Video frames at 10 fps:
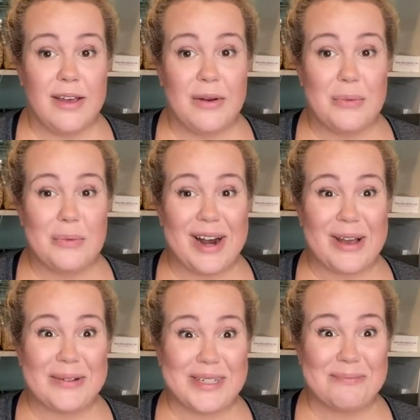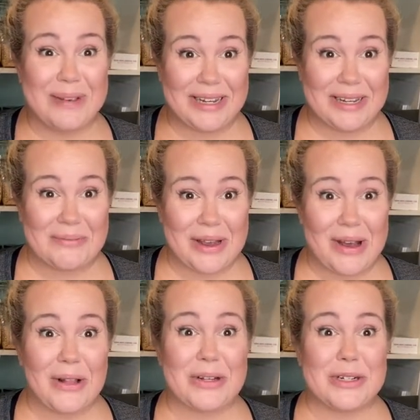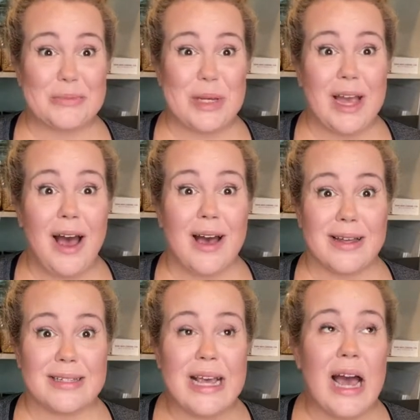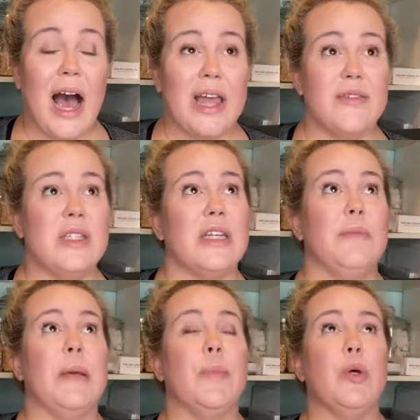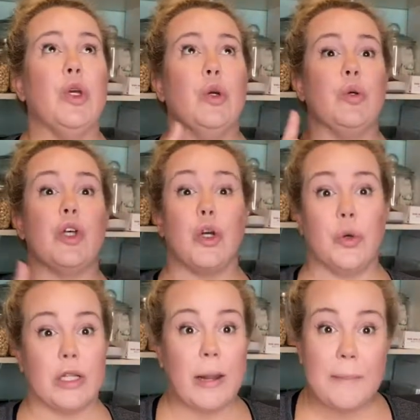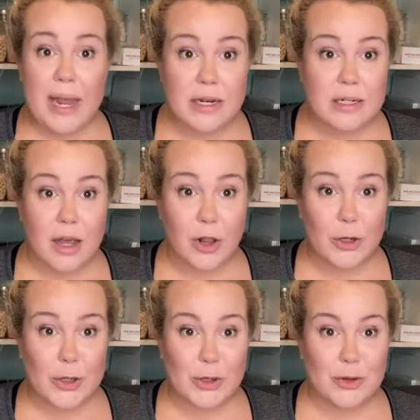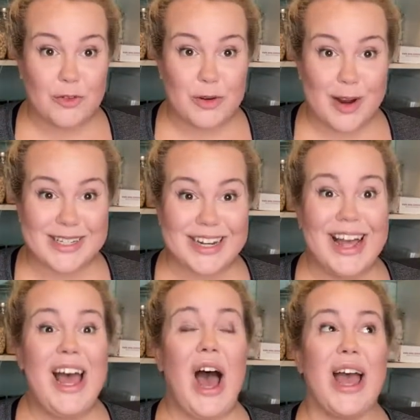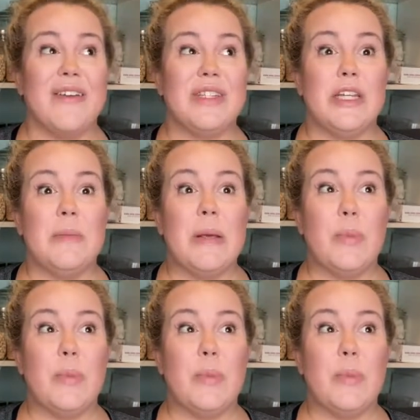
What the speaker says: when I was making my colors, because I have seen people use acrylic paint to color their UV resin. I have seen people